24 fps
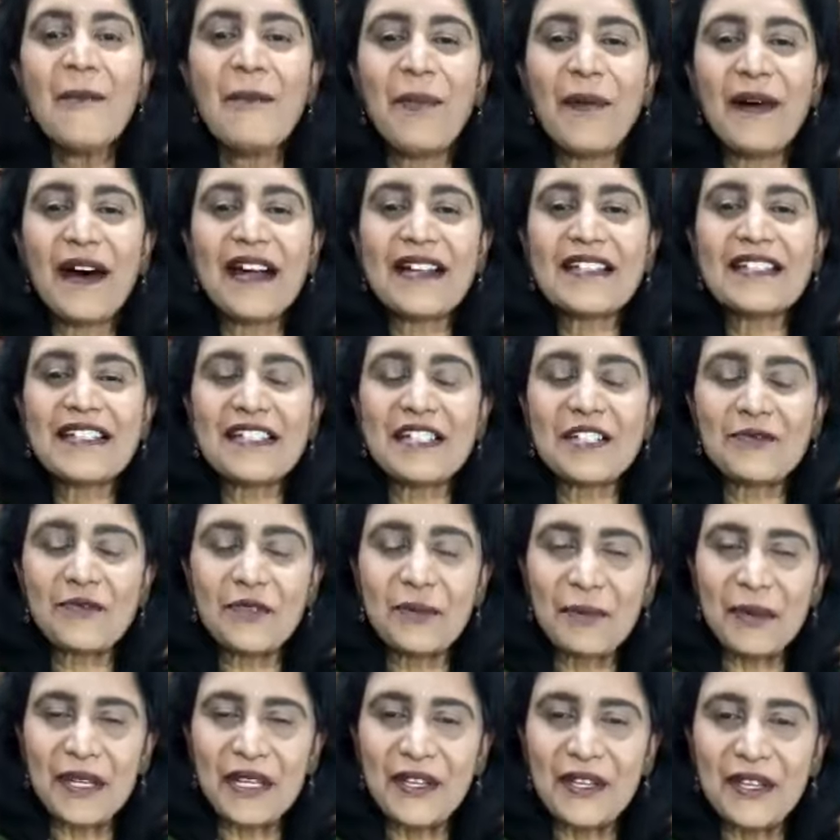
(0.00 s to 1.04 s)
but it
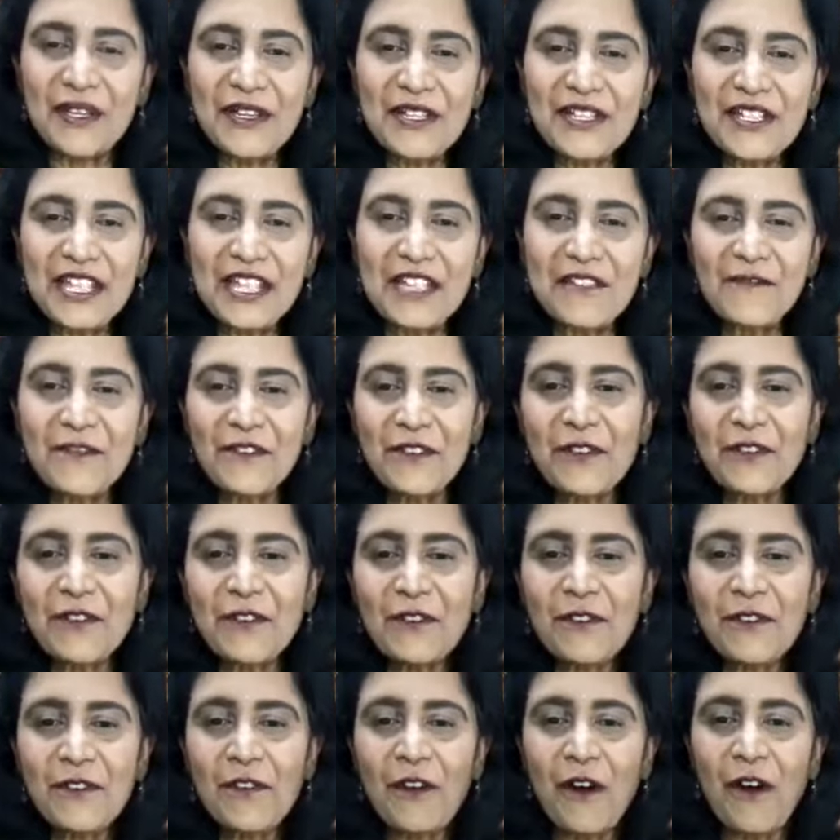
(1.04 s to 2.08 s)
would be good if
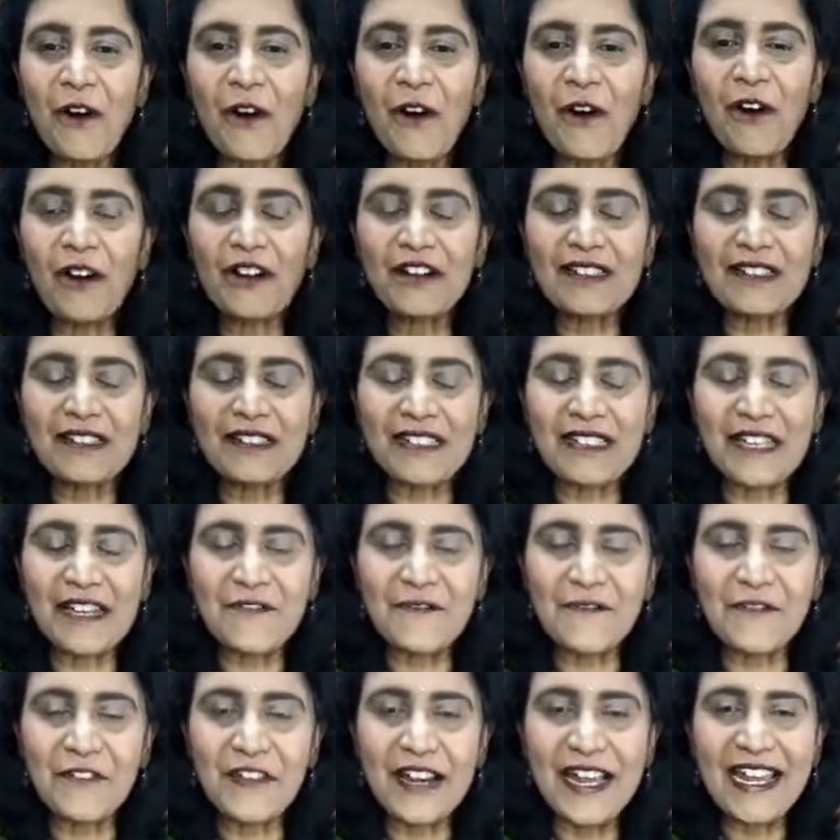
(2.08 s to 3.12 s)
you or their
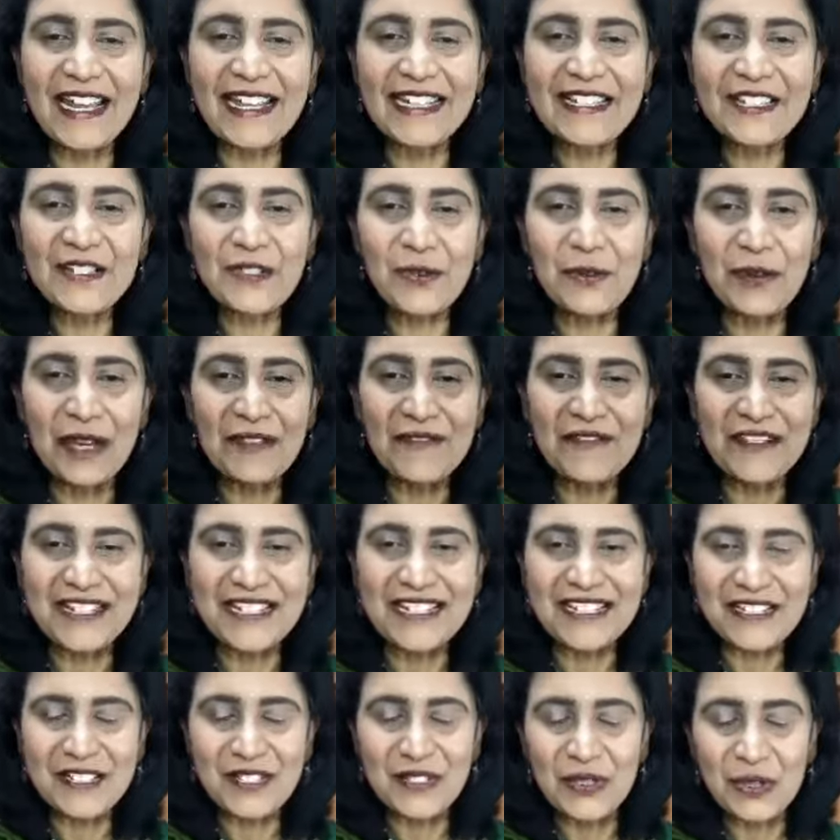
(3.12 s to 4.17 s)
friends, whoever
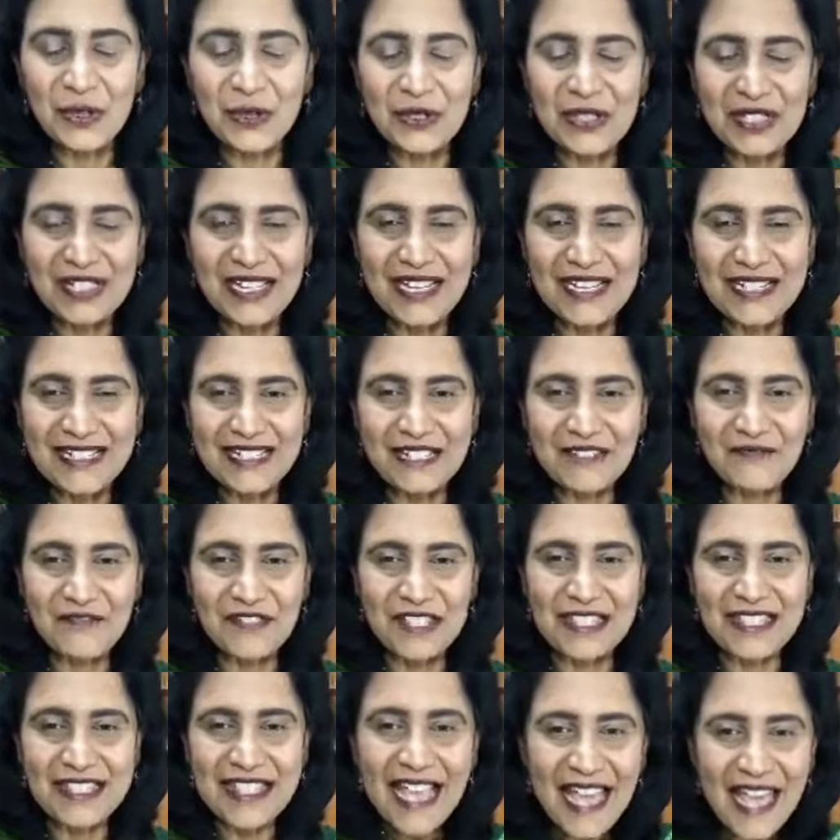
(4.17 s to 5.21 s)
is associated
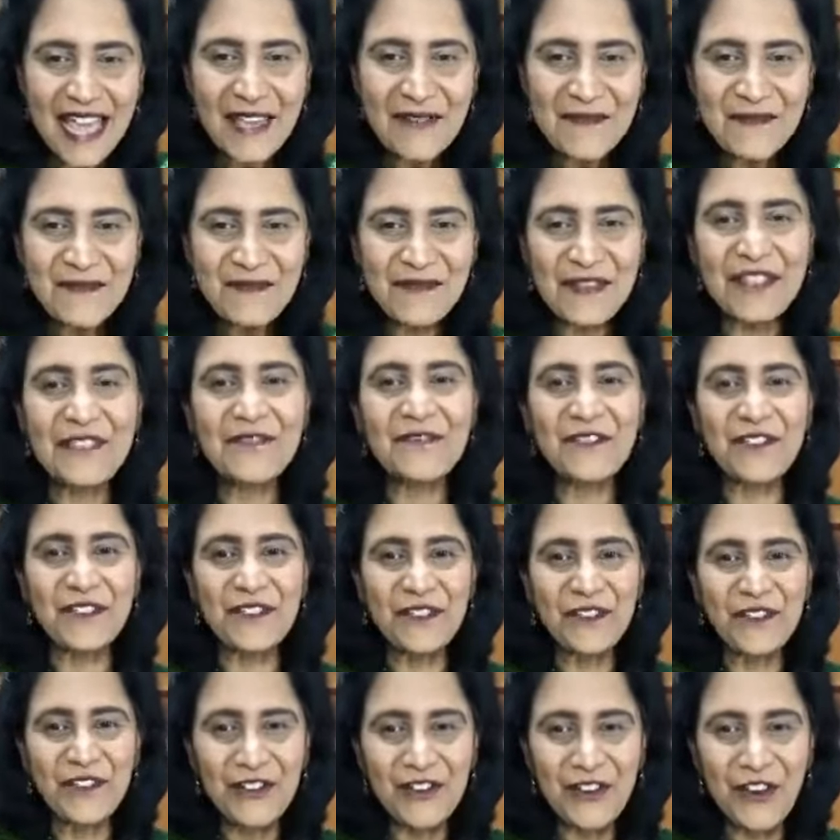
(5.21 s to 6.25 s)
with them, if
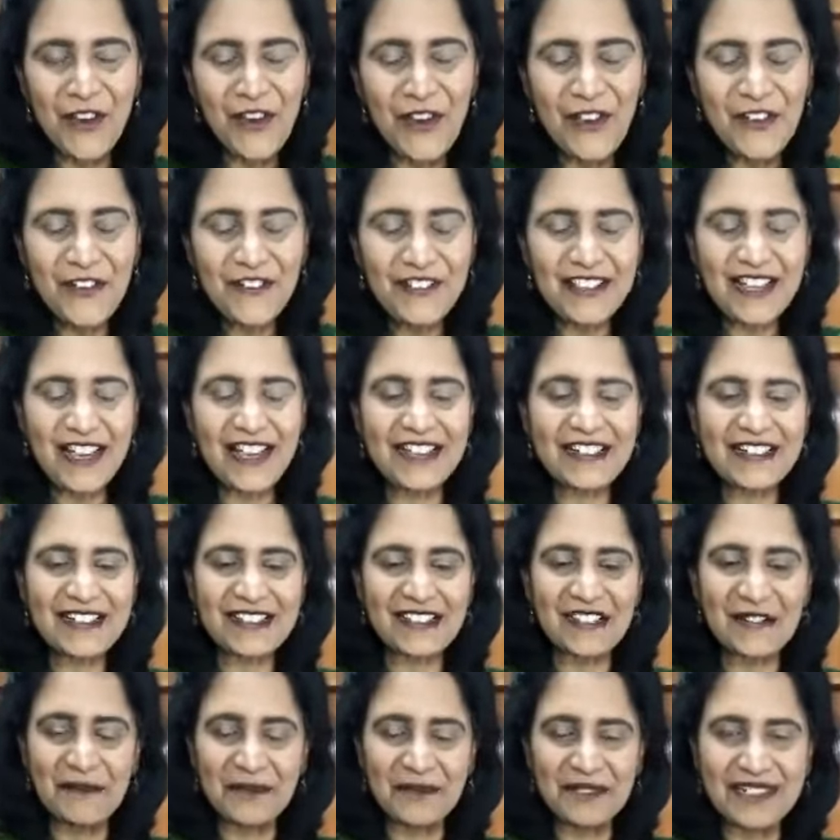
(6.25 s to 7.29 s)
you know that
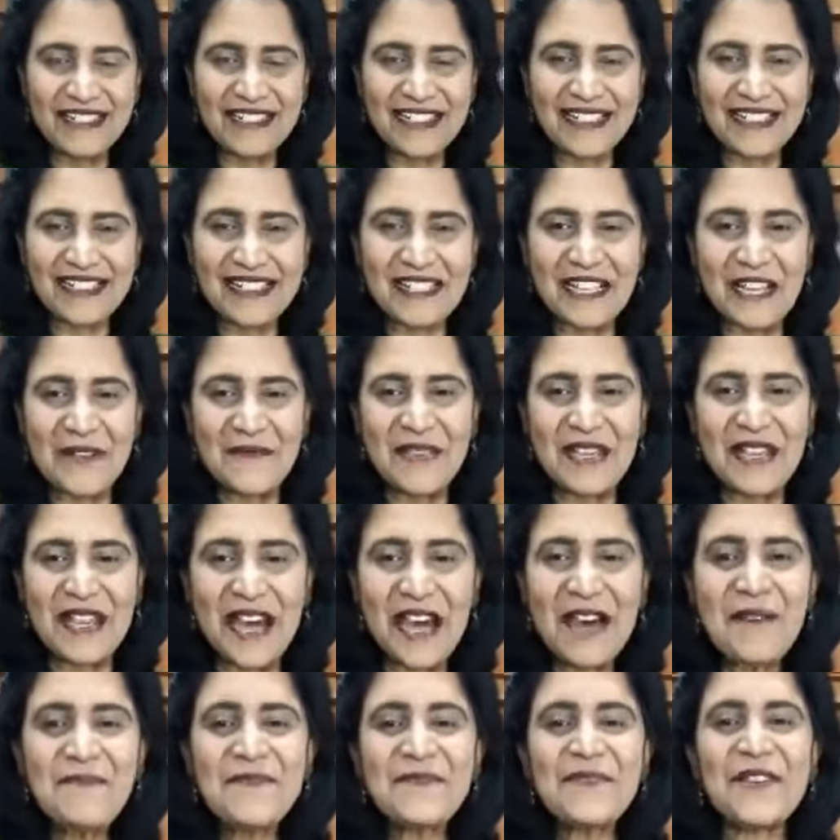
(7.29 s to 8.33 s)
their birthday is coming
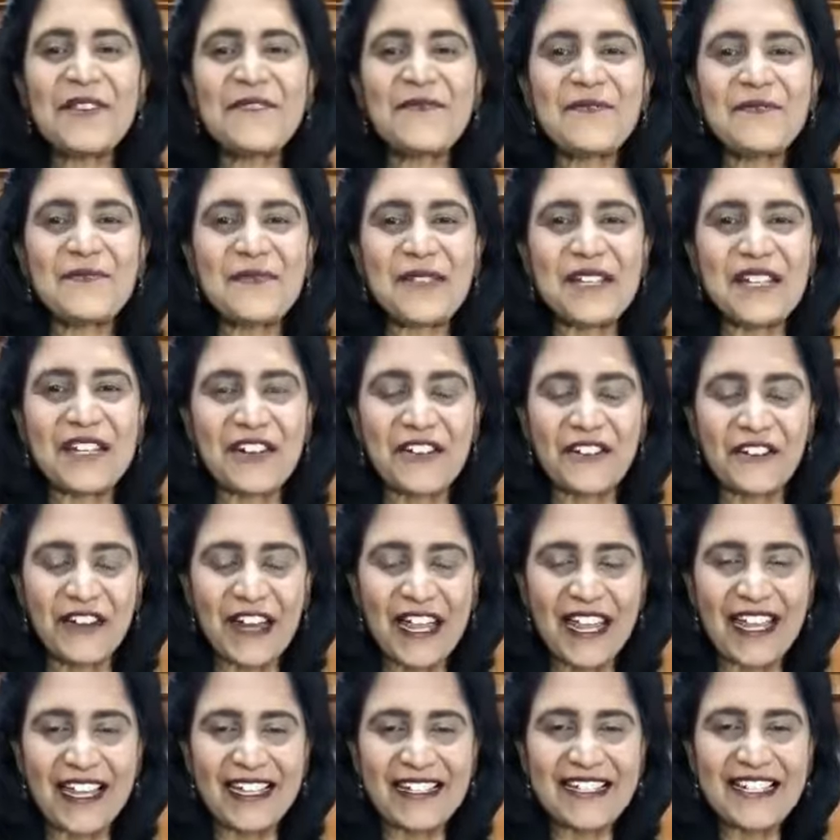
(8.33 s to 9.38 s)
up, that would be
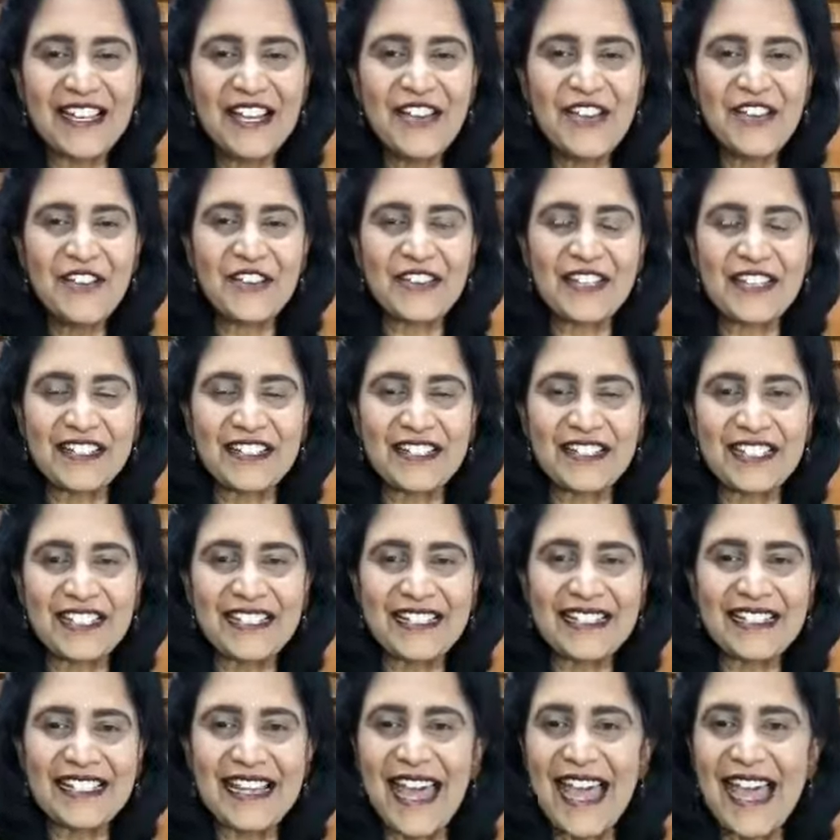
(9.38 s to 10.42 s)
great. You can
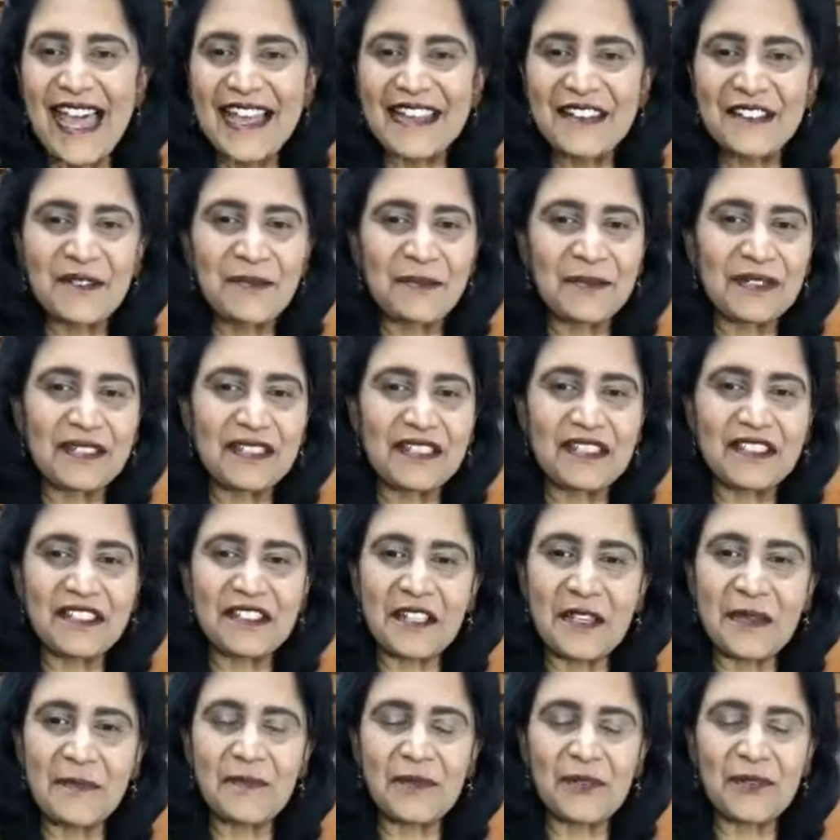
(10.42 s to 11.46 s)
just add a
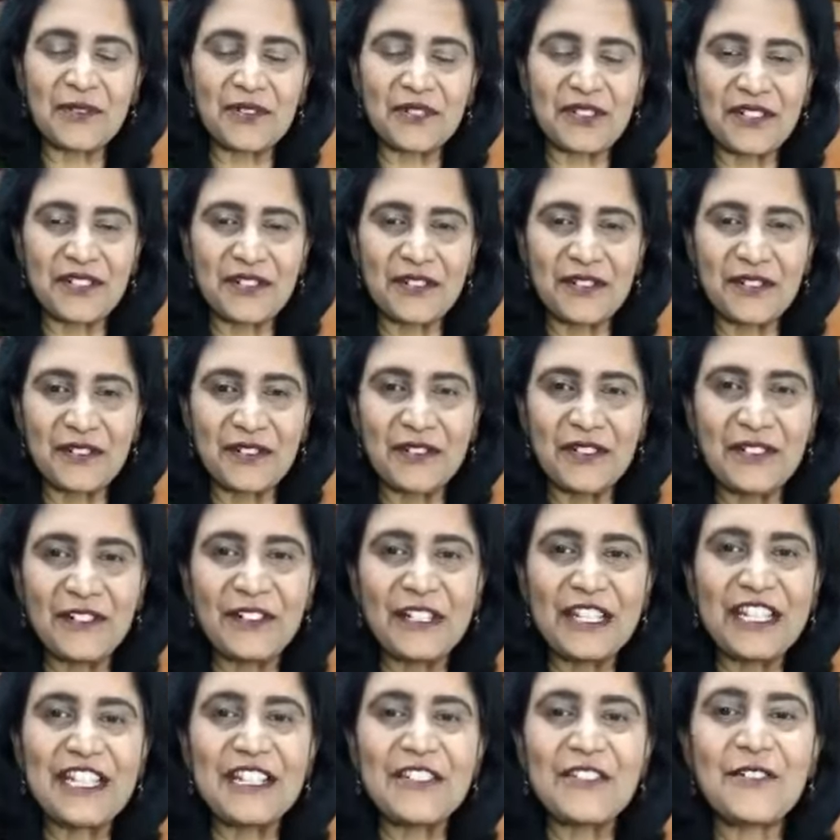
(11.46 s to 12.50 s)
birthday post. You
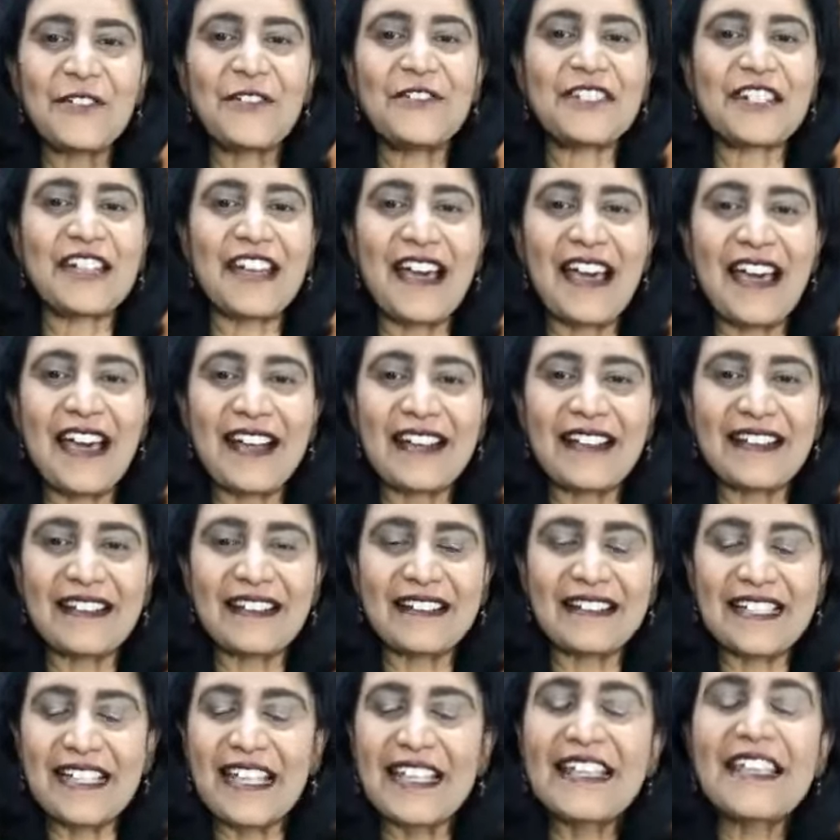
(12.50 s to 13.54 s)
need not
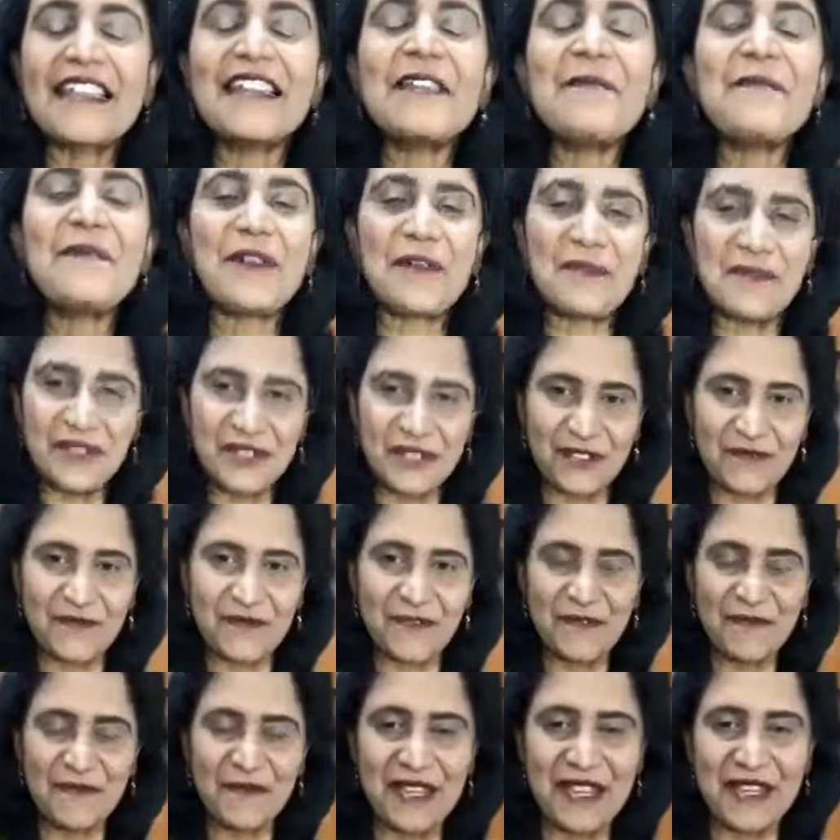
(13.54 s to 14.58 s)
act, take any permission
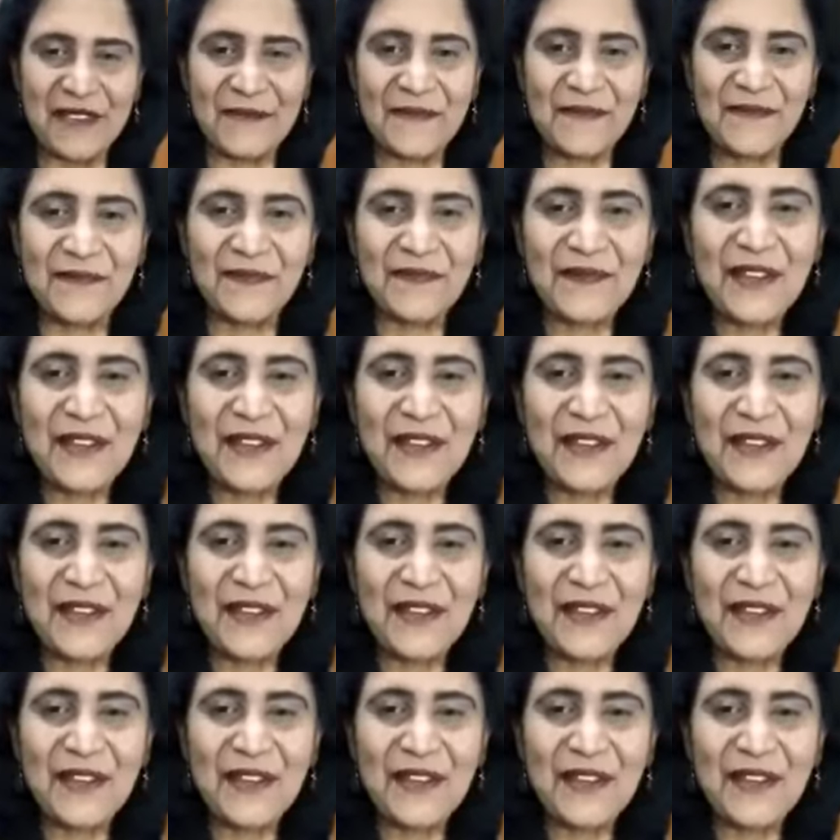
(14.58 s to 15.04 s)
from me.